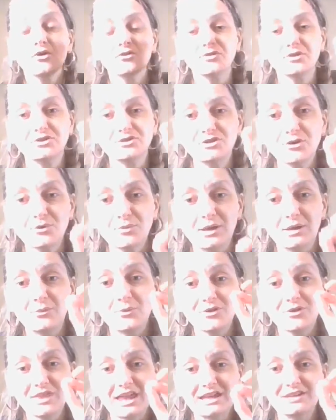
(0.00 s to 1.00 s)
for doing
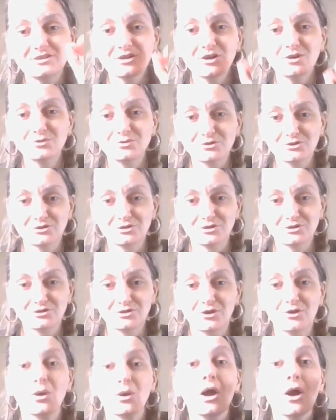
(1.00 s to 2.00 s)
what they told you to
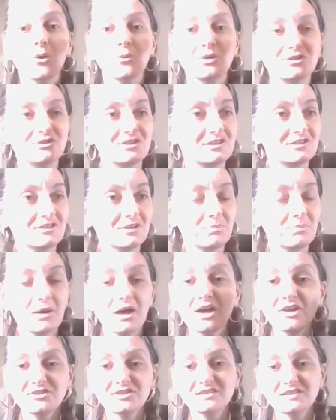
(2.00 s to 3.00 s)
do, which is to
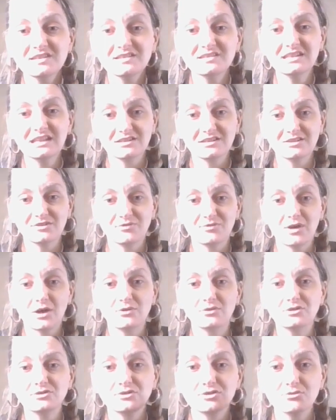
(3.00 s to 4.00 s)
purchase a
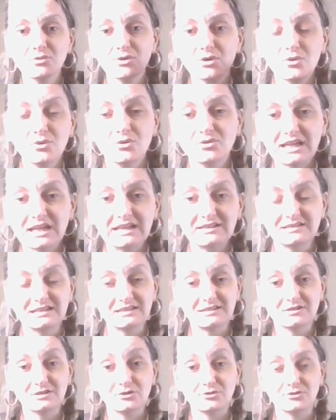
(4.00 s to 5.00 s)
dictaphone and to record
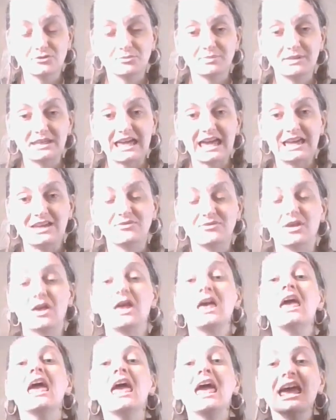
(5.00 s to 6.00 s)
antisocial behaviour.
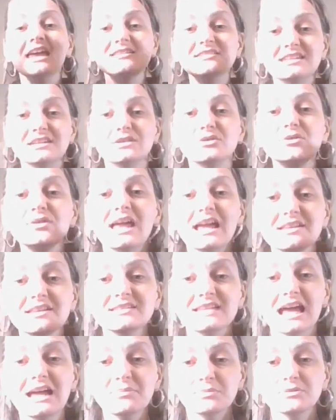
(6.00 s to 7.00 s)
Until that
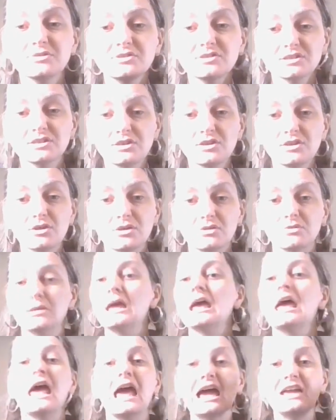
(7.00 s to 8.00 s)
has happened to you
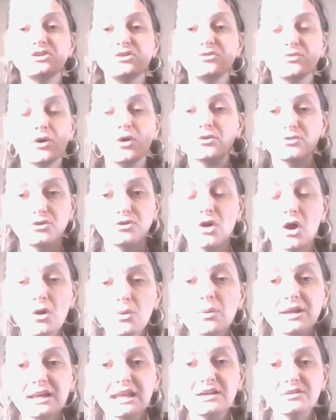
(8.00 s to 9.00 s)
and you've got
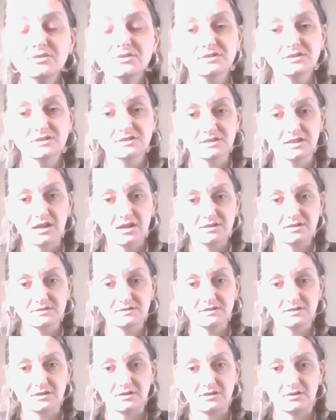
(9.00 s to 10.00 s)
no one else to
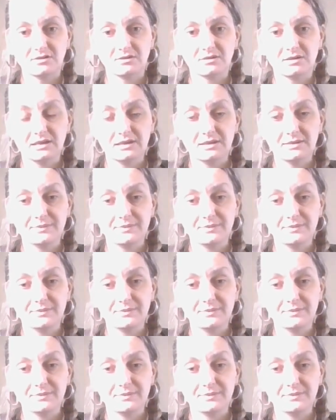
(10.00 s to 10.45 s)
turn to.